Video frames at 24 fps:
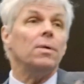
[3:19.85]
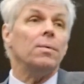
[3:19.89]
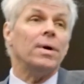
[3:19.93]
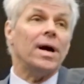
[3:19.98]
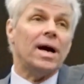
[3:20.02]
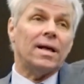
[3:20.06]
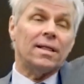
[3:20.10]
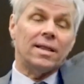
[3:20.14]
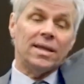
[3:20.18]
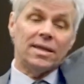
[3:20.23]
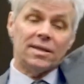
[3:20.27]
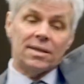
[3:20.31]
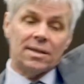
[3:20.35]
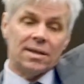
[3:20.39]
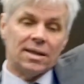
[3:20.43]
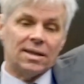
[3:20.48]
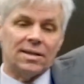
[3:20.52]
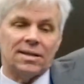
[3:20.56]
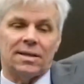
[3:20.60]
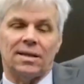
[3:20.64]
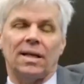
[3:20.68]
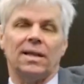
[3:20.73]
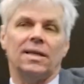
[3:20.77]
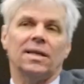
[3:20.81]
We got
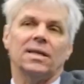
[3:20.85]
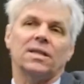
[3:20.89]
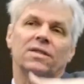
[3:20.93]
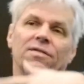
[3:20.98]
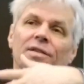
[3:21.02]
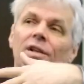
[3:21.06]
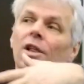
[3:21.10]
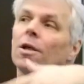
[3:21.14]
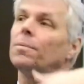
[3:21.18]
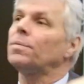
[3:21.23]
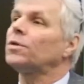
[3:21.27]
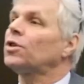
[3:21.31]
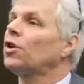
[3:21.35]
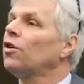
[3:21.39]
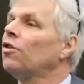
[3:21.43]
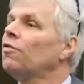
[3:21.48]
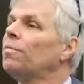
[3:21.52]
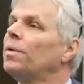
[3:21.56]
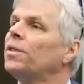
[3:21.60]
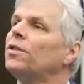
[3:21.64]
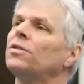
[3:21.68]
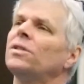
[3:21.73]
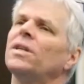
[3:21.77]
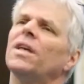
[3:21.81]
this Phillips curve,
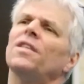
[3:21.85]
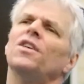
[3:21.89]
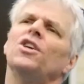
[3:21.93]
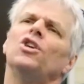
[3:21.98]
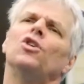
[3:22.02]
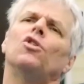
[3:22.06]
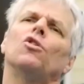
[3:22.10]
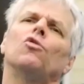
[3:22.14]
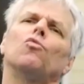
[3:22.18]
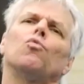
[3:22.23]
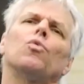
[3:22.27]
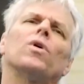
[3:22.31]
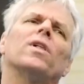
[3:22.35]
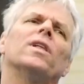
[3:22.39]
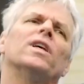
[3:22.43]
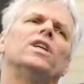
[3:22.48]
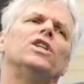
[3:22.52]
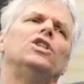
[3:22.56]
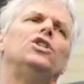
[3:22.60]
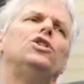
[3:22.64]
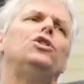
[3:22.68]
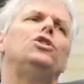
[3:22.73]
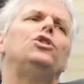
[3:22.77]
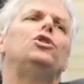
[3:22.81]
but there's nothing you can
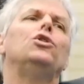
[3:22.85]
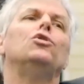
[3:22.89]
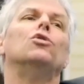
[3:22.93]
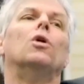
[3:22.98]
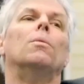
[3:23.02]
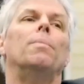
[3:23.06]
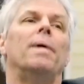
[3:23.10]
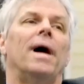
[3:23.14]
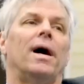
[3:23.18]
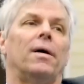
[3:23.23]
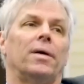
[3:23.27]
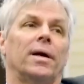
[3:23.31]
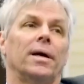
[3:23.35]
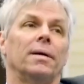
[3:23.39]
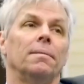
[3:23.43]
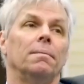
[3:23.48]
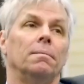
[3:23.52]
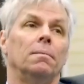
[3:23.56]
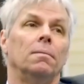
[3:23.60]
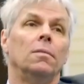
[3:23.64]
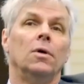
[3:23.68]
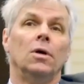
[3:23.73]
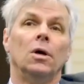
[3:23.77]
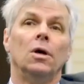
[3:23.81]
really do about it.
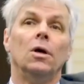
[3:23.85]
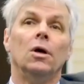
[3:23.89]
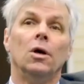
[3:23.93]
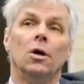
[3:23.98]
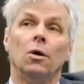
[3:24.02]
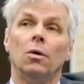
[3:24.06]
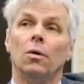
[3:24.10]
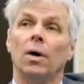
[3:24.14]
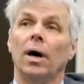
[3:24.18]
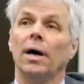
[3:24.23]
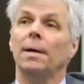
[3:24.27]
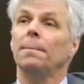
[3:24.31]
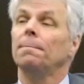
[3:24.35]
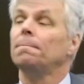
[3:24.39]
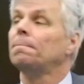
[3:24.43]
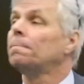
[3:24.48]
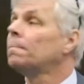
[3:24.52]
Right?